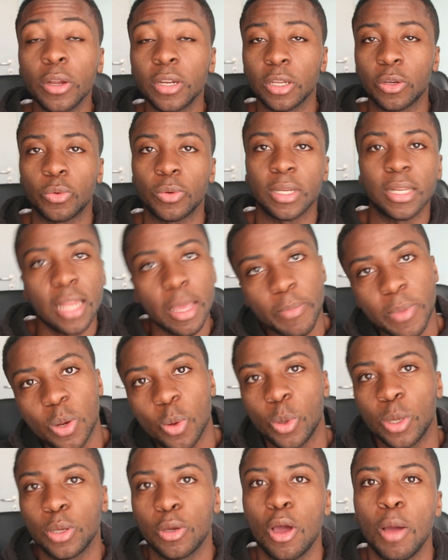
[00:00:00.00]
agree, let me
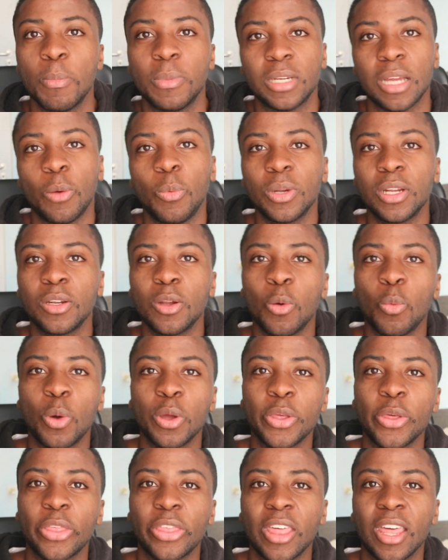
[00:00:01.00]
know in the comment. I want to know
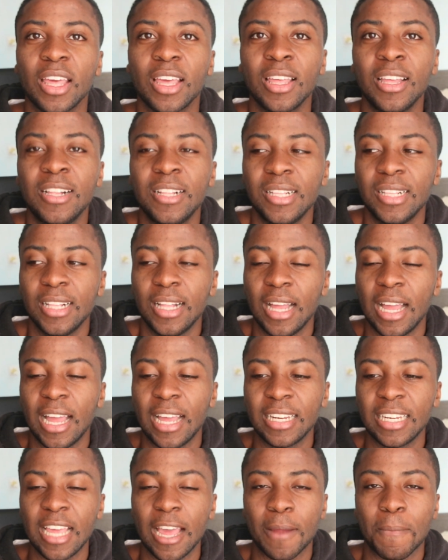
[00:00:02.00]
what you think.
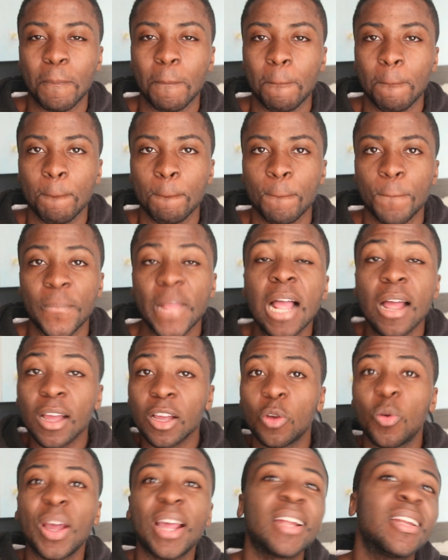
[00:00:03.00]
And yeah,
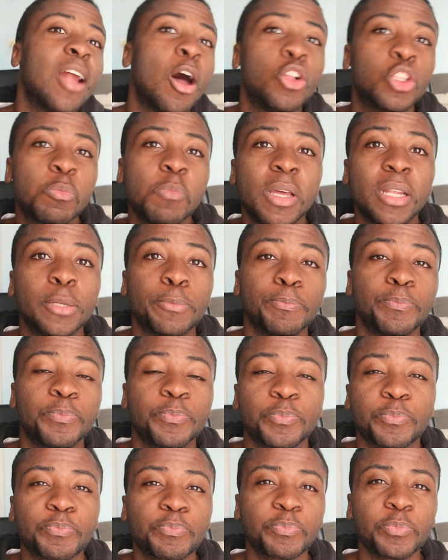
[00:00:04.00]
quick announcement.
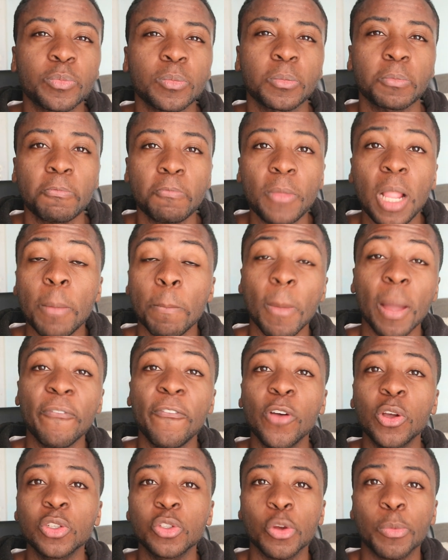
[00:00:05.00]
My
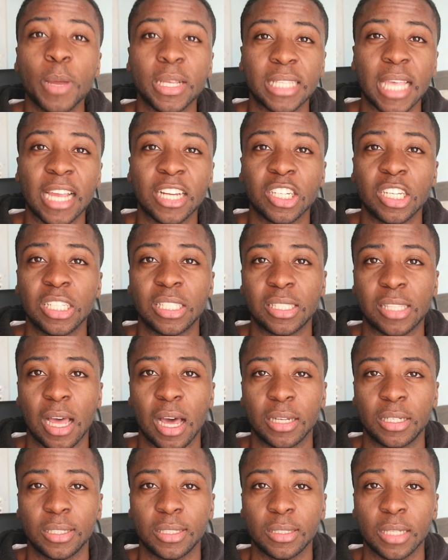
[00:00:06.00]
focus group has actually
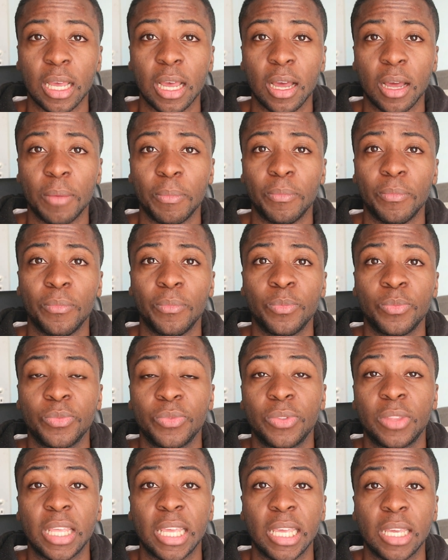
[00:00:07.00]
started
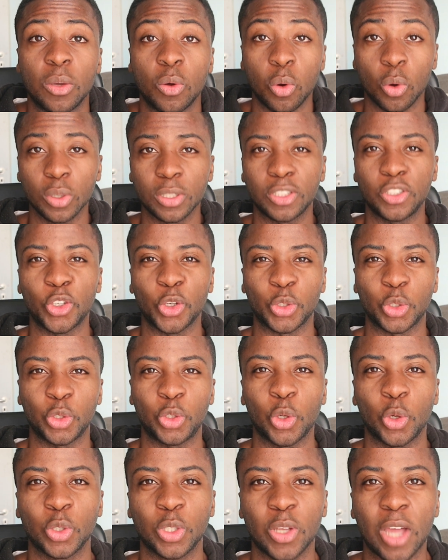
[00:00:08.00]
the course
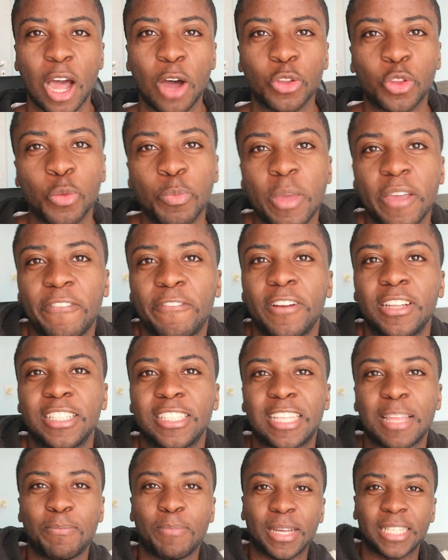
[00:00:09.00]
Jouhzu, how to make friends
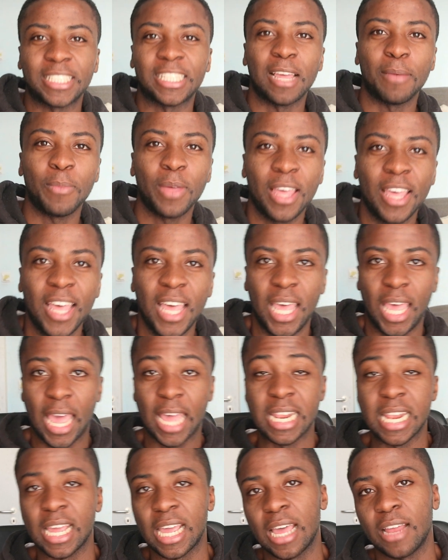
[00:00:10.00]
step by step,
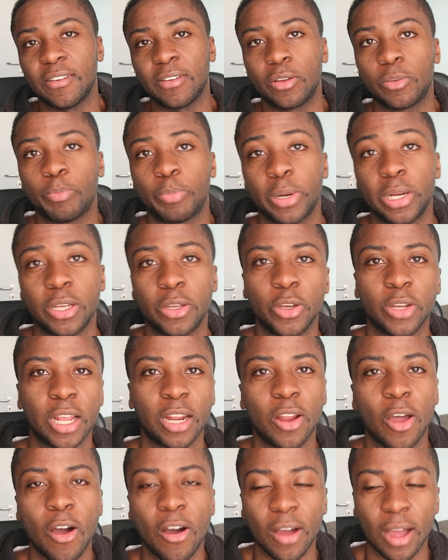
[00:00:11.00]
and they're getting pretty good
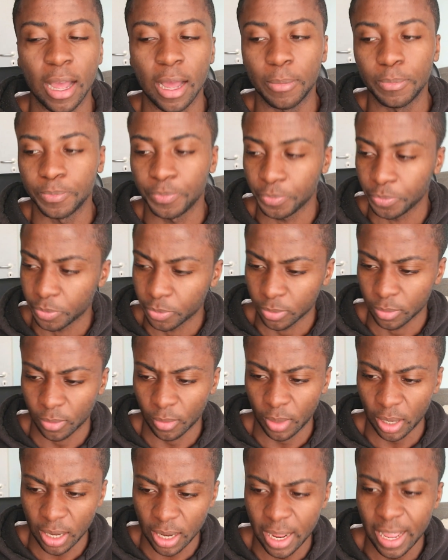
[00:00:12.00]
along.
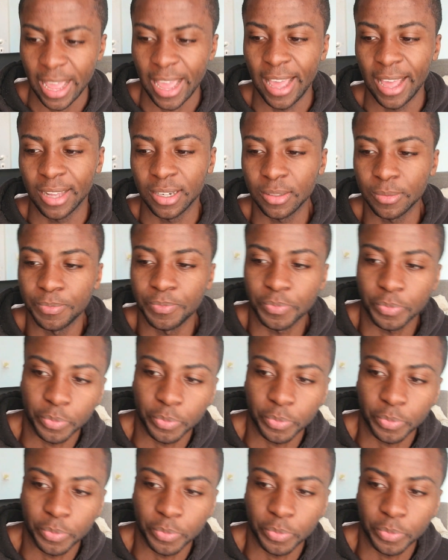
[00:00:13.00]
And